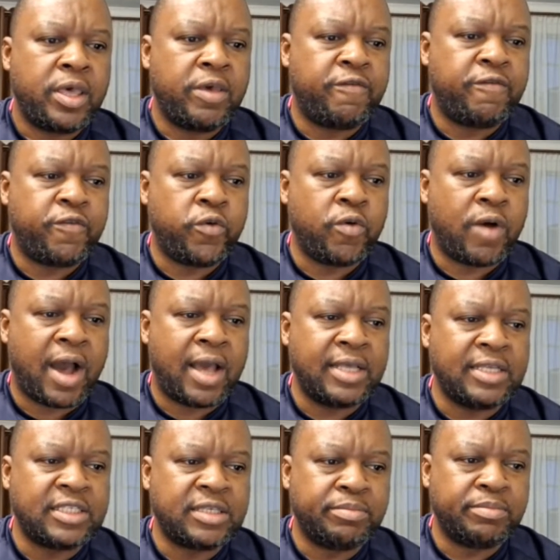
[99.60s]
if you are
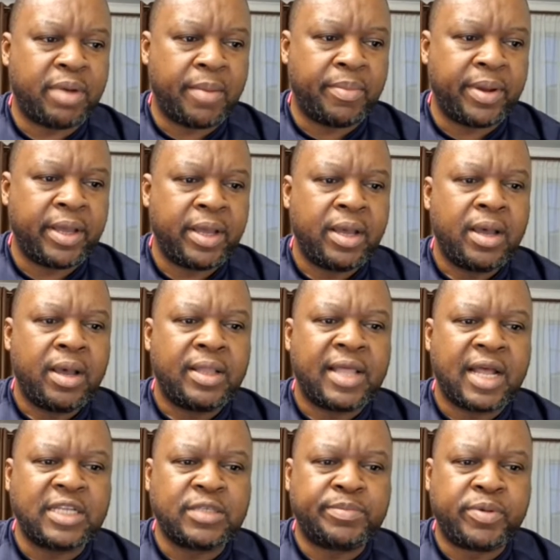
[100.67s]
in Zimbabwe.
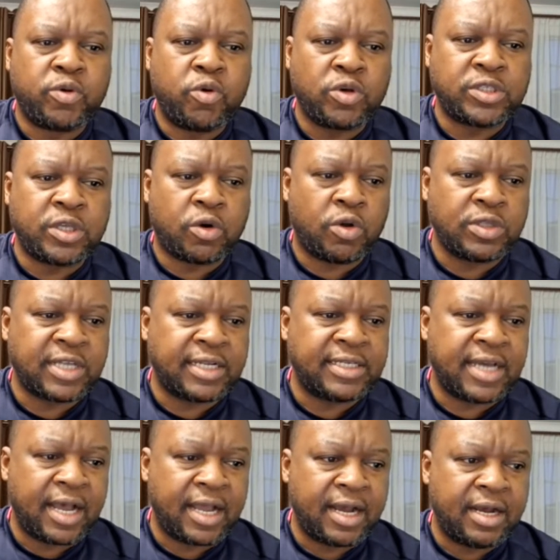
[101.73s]
That is because the roads are
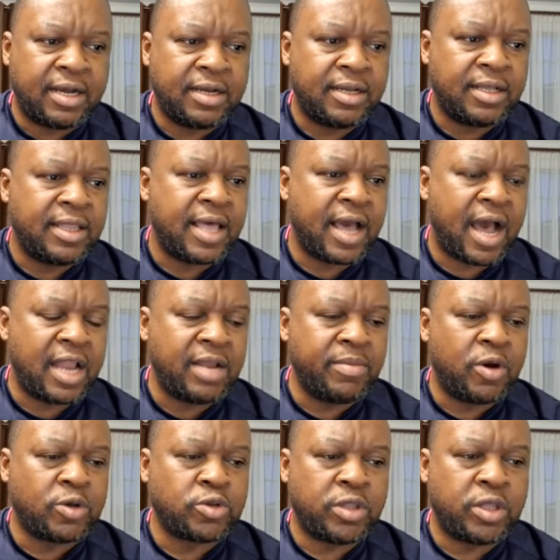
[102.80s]
dark, the
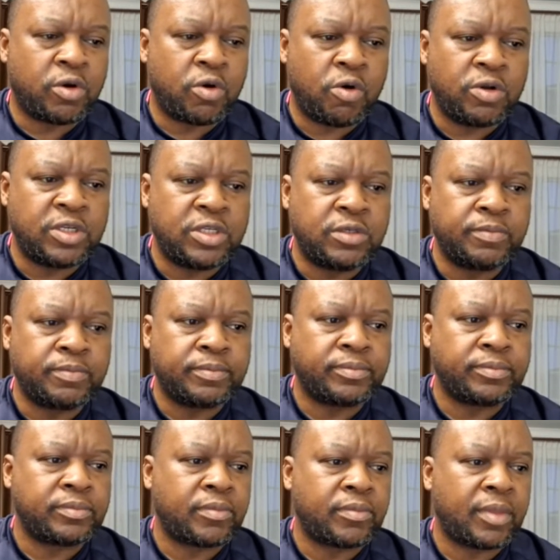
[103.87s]
animals on the road,
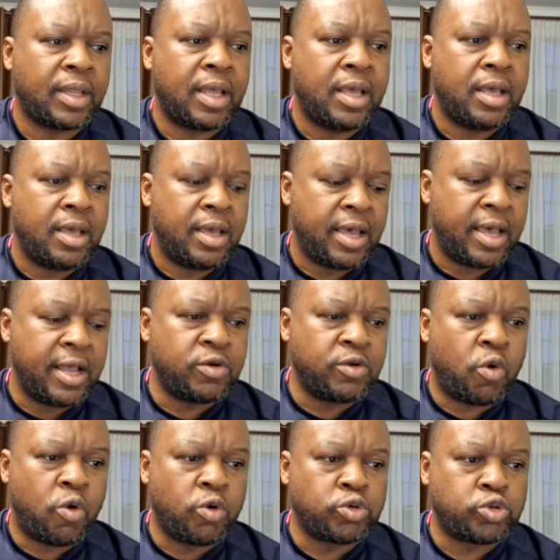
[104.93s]
and
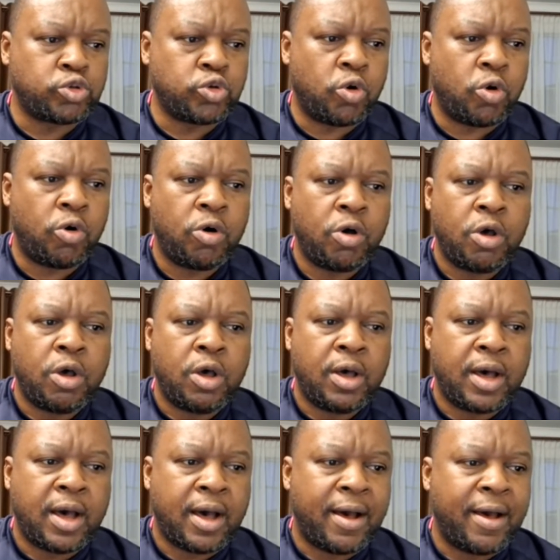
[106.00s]
also
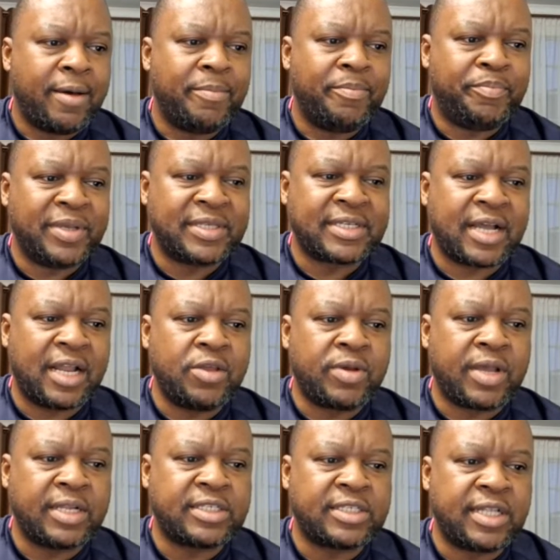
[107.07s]
basically
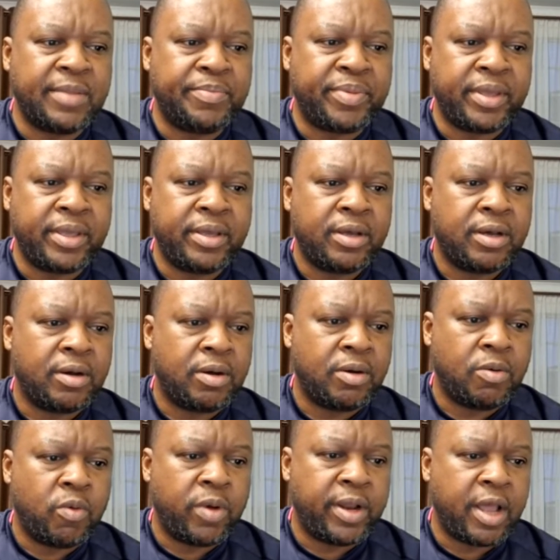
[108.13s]
you get sleepy
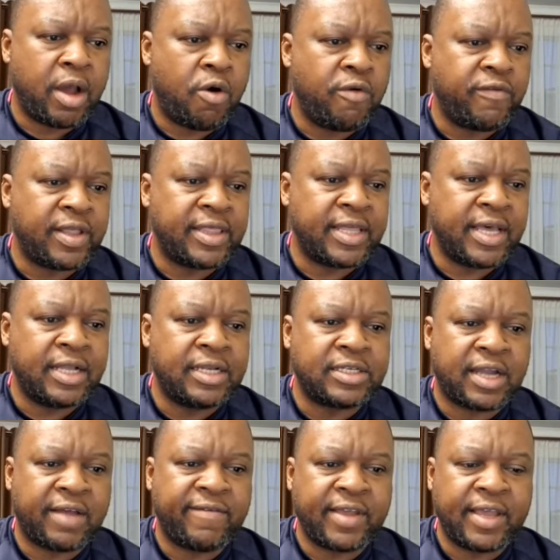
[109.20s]
when you're over there
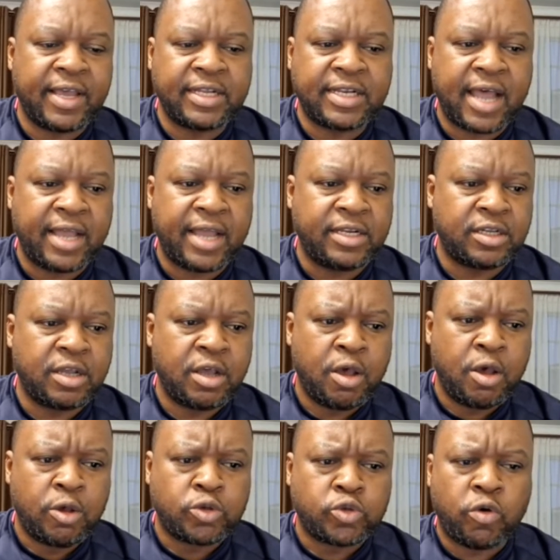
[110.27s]
driving at night.
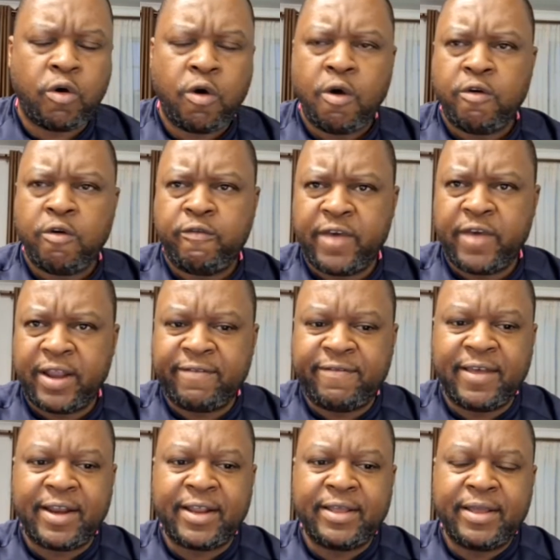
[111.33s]
So very,
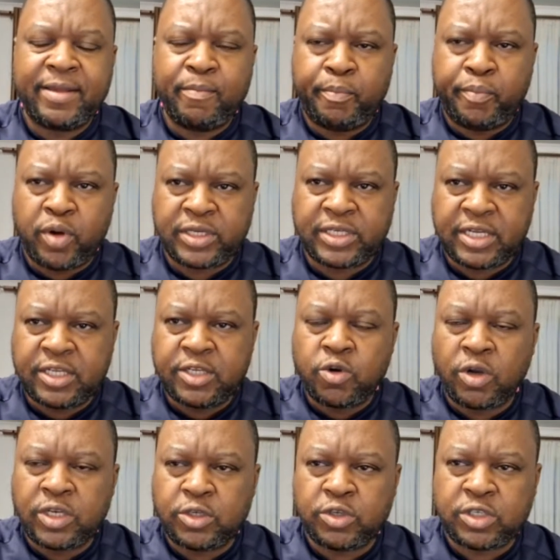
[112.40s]
very important
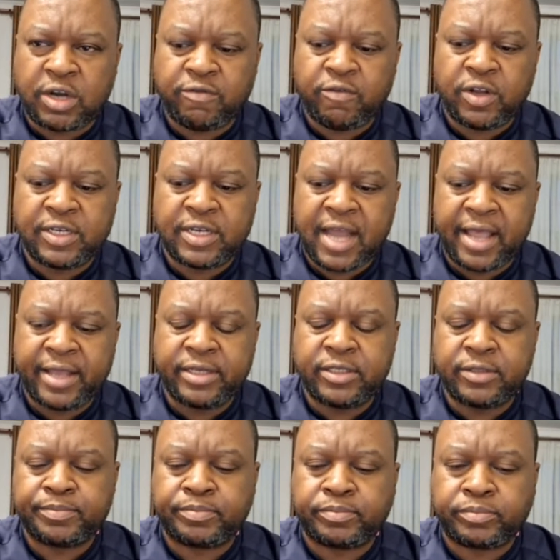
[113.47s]
not to travel at night.